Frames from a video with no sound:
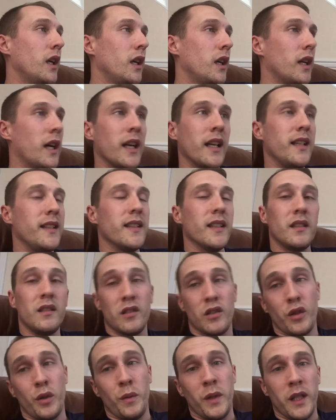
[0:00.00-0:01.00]
And he didn't
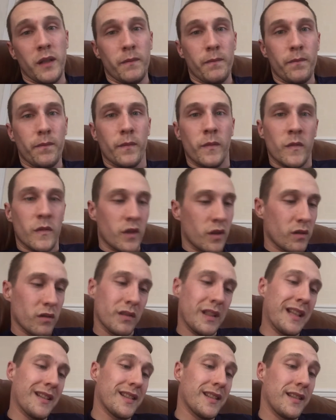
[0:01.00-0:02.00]
do it. So
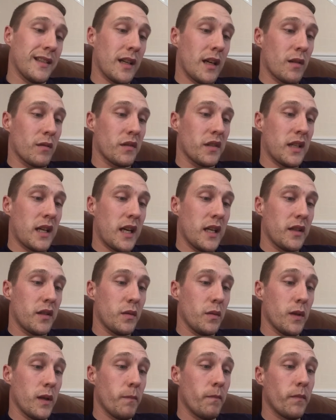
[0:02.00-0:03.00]
that's a downside
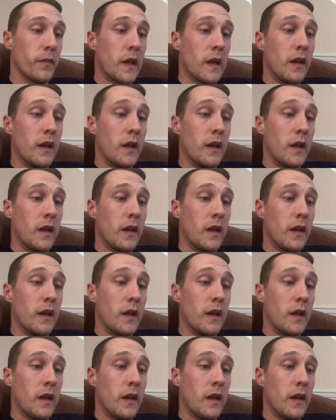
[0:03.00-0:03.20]
to him.